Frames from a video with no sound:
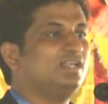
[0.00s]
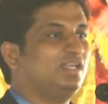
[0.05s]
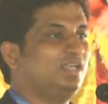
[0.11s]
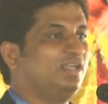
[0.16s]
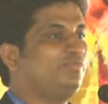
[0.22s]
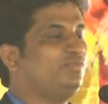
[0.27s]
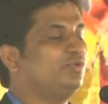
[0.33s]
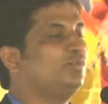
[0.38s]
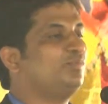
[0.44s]

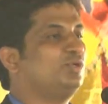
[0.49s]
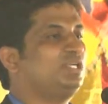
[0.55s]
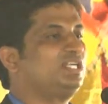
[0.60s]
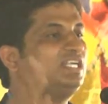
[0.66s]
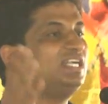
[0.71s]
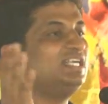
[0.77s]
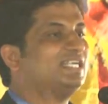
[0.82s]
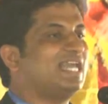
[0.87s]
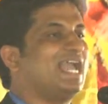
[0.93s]
if you put
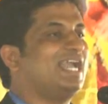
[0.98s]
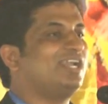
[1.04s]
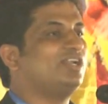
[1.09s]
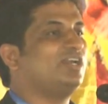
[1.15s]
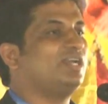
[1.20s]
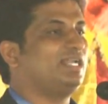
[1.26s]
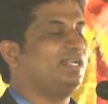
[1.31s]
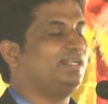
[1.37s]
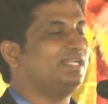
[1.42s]
it in
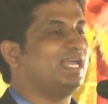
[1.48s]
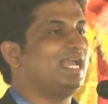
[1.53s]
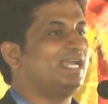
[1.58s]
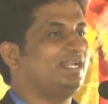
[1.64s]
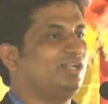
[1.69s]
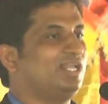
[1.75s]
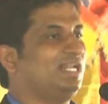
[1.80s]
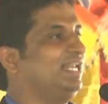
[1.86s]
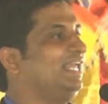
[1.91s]

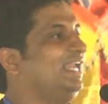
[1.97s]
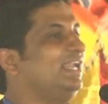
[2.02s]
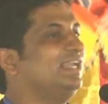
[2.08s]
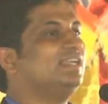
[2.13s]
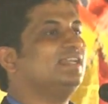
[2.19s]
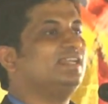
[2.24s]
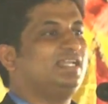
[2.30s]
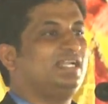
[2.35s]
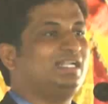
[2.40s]
diagonally,
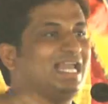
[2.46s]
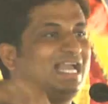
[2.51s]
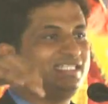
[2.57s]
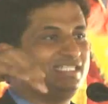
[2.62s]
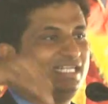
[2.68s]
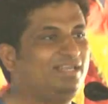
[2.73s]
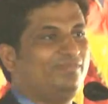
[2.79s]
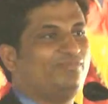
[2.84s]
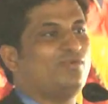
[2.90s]
it will
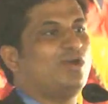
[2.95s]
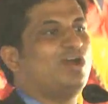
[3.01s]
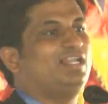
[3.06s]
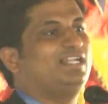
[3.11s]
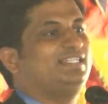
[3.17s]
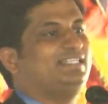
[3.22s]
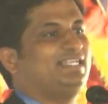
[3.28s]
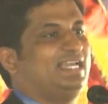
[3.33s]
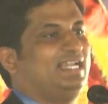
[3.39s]
actually fall
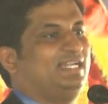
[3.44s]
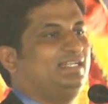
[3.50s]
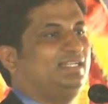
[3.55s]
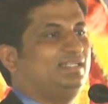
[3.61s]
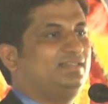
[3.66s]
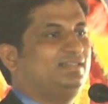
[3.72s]
inside.